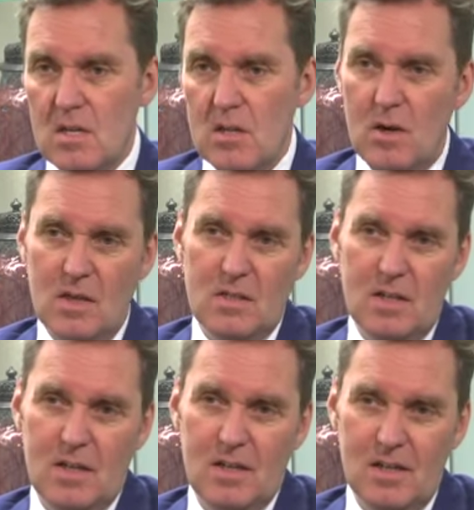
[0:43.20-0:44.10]
you know, I
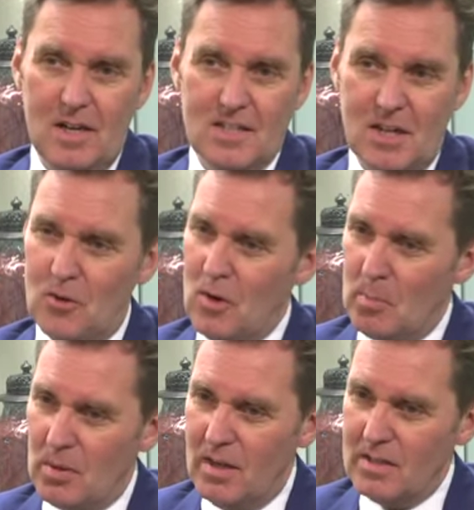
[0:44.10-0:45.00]
take a I take a
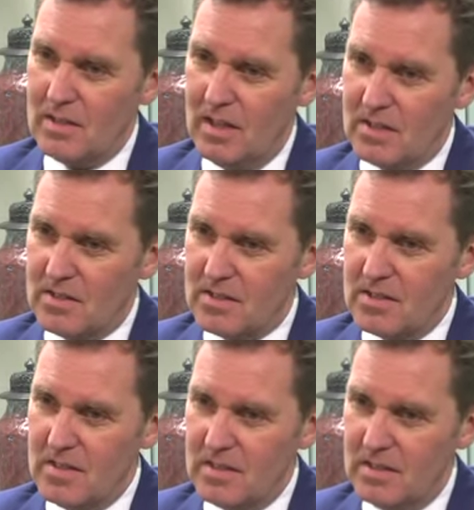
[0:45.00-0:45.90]
great pride in that to
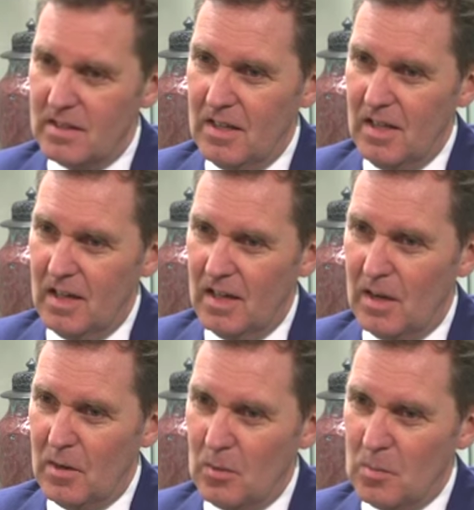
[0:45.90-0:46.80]
see that
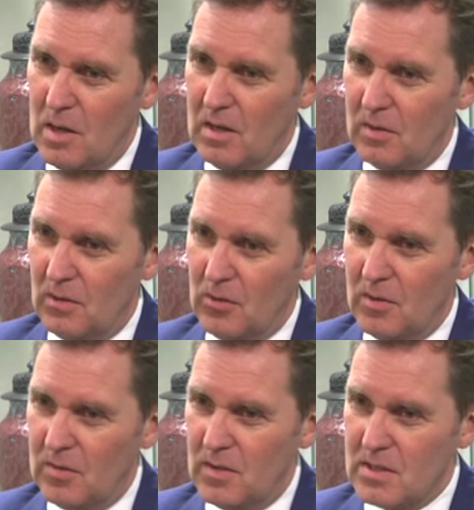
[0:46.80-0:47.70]
how my old
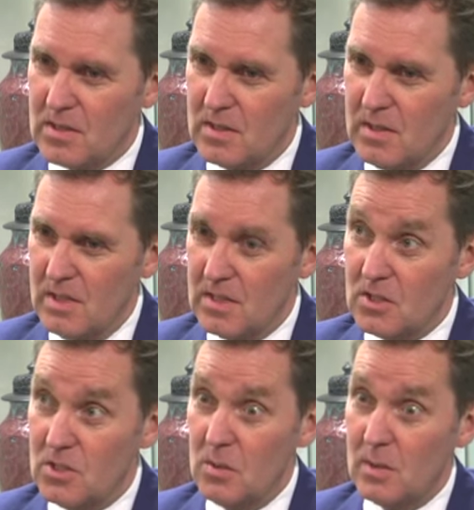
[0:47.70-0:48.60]
university
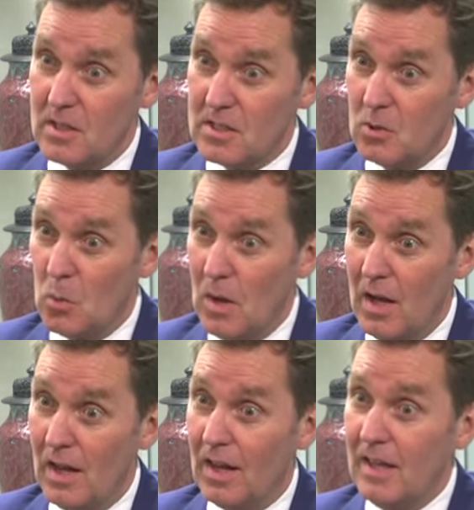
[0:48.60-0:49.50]
is doing so
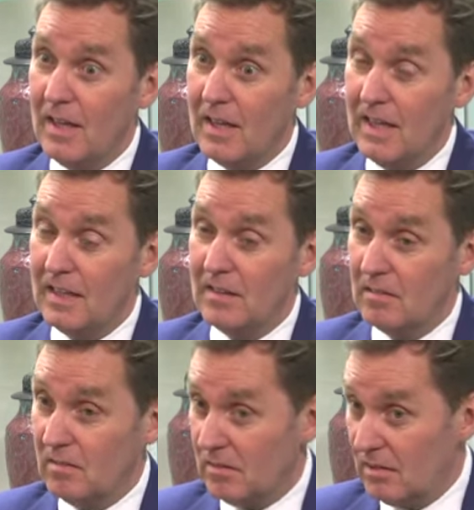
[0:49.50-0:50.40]
well
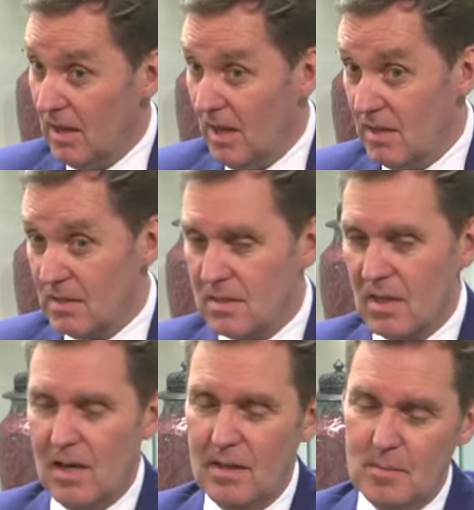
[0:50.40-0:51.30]
in today's
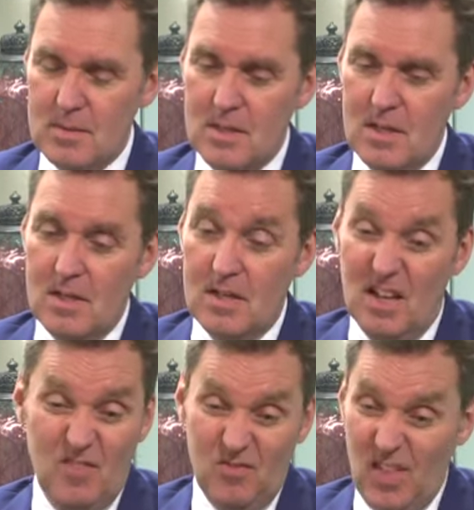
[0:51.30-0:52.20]
times,
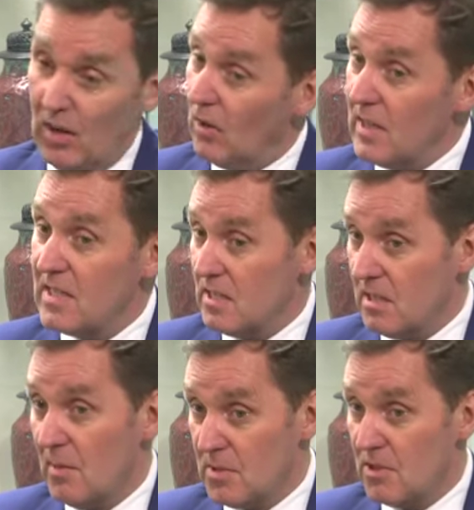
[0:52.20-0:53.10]
and they're not easy
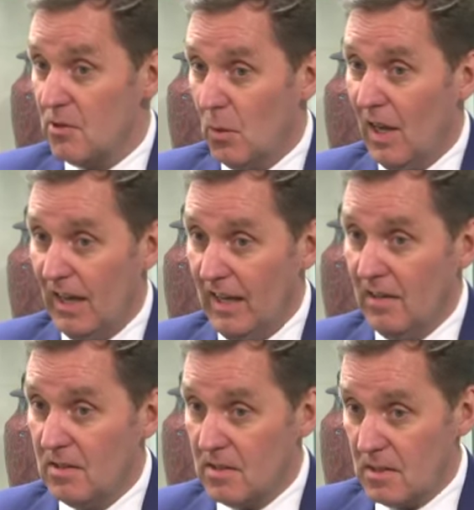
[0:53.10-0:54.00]
times to do well in.
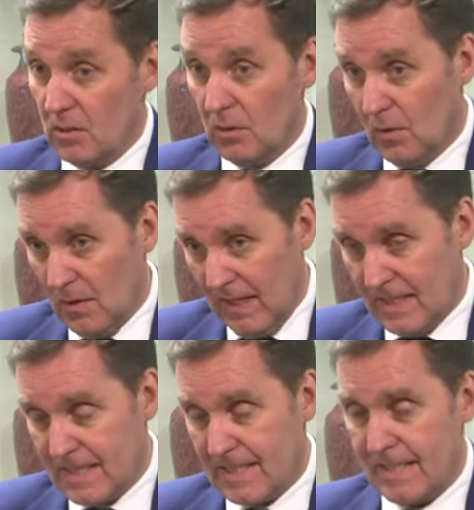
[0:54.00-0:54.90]
So
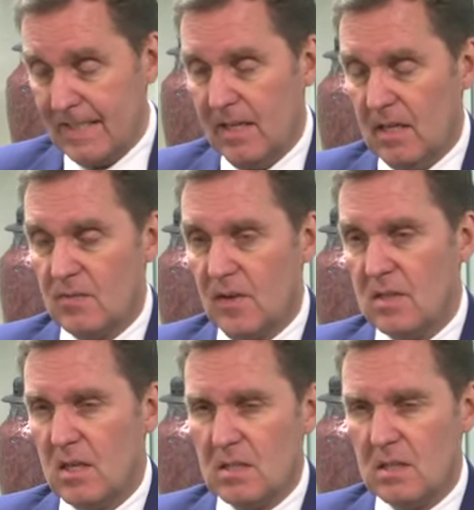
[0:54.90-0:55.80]
it's it's
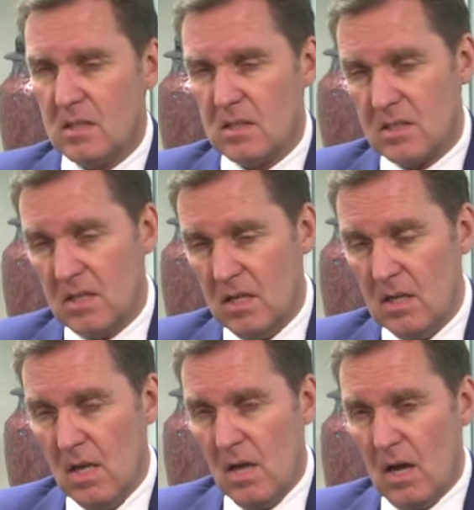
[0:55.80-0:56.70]
fantastic to see,
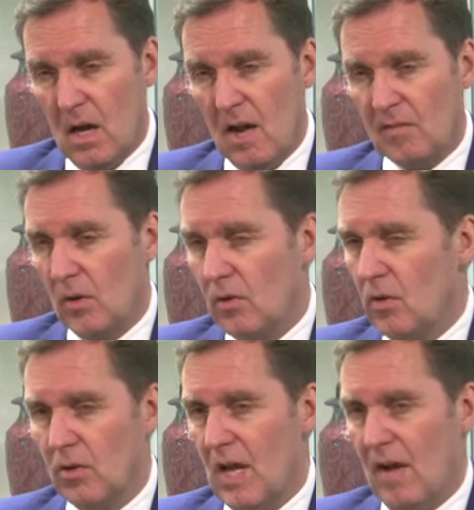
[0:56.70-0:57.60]
and I've got
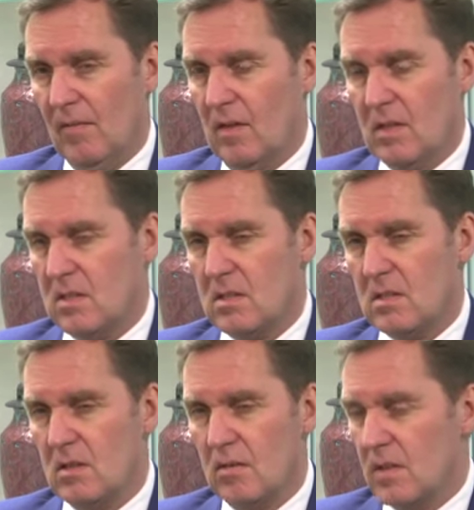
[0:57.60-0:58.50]
no doubt that
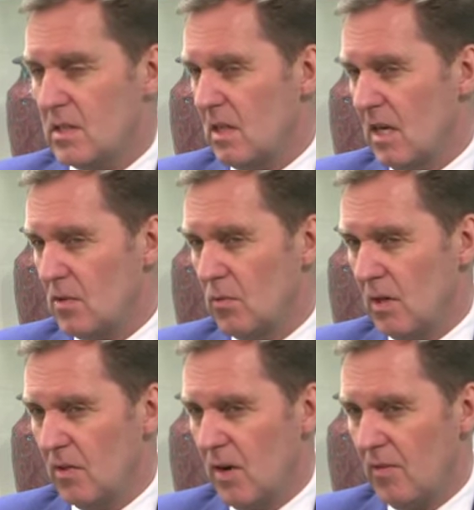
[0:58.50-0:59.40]
this university has a
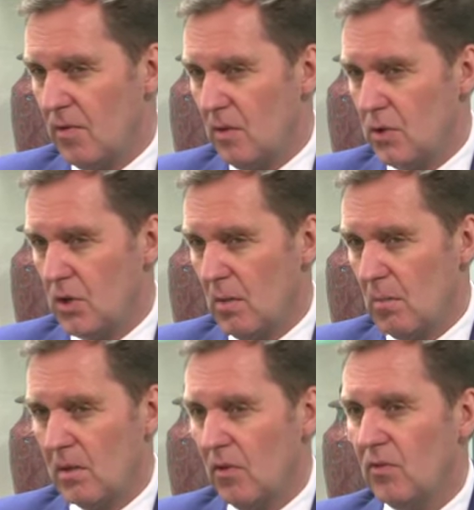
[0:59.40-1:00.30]
really great future and
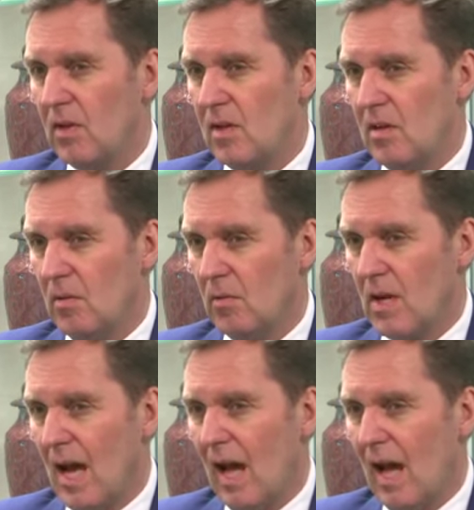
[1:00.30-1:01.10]
will continue to